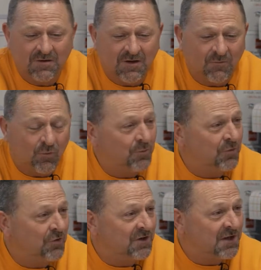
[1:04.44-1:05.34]
and we'll
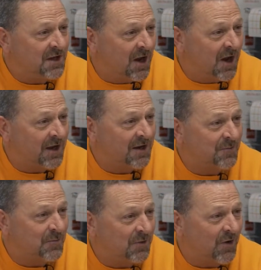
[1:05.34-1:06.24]
do a TI in
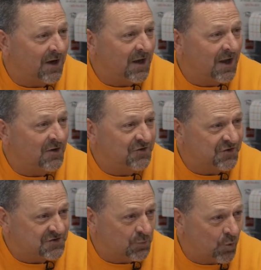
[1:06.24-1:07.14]
it, but right now it's
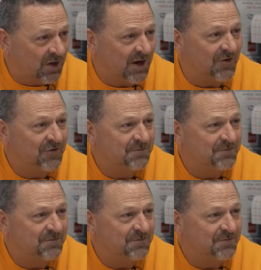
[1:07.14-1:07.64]
just a warehouse.